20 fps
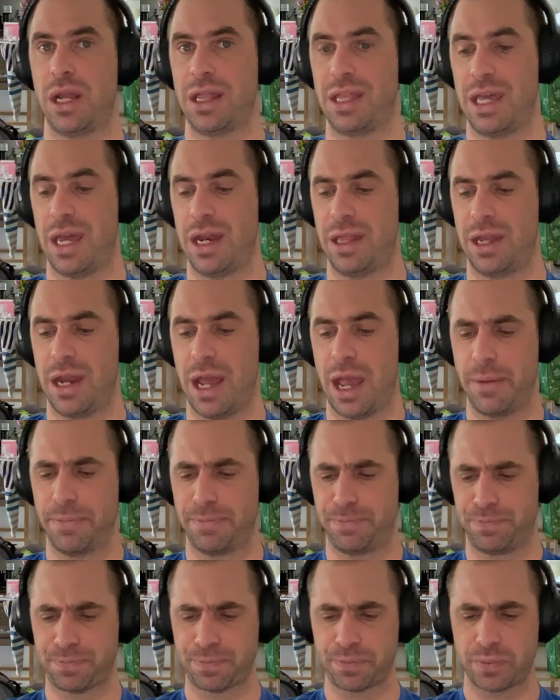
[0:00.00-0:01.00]
at the end of the day.
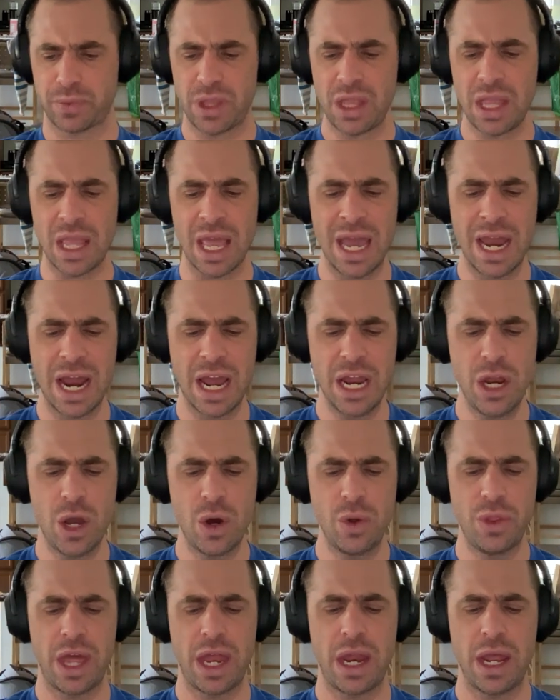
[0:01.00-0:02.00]
And I
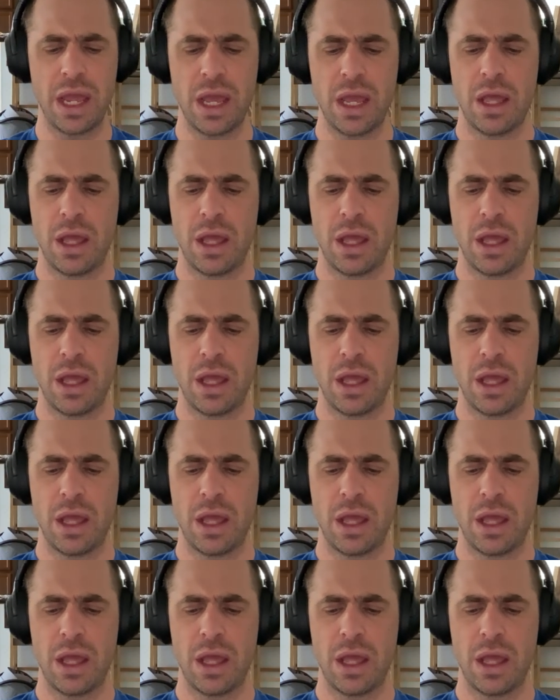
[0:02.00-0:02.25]
know that